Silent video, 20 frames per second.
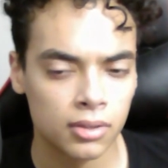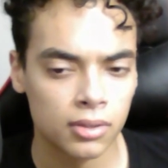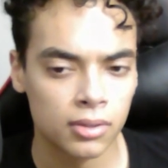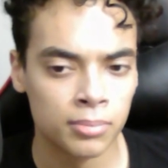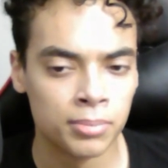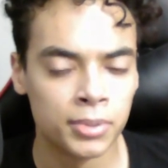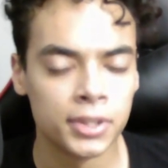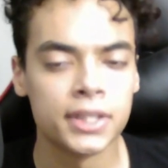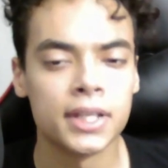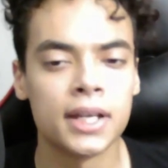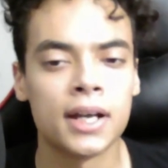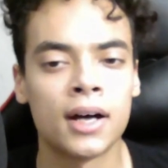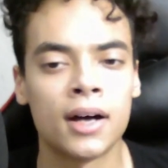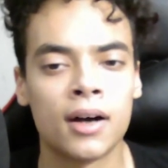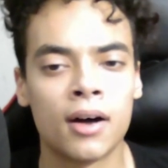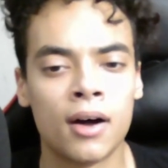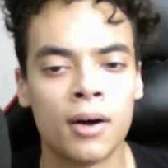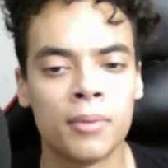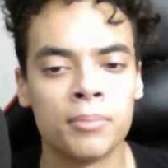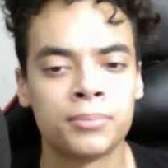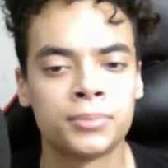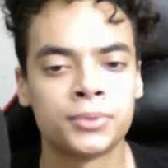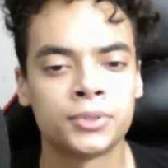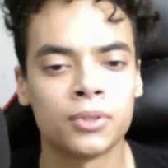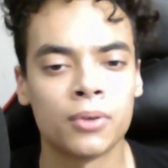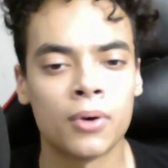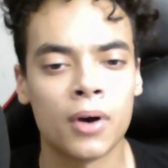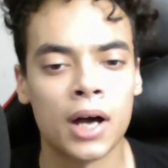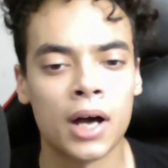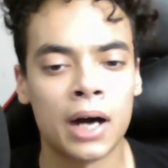but yeah, um,
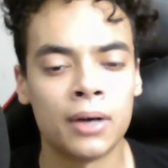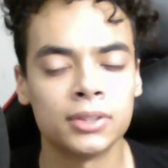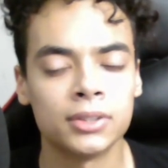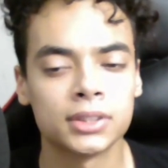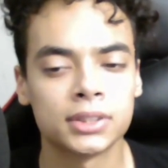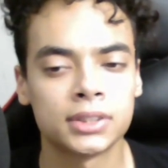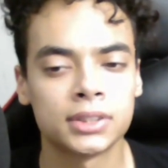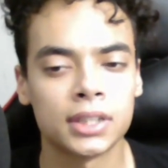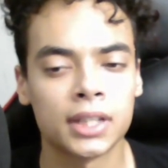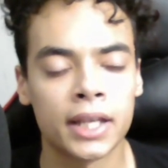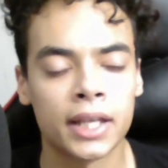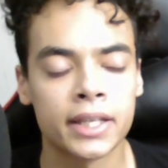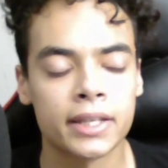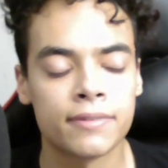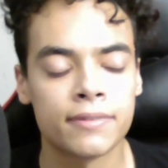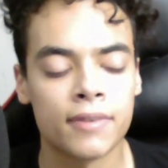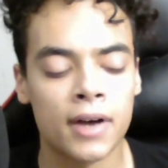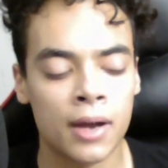so I was gonna say like if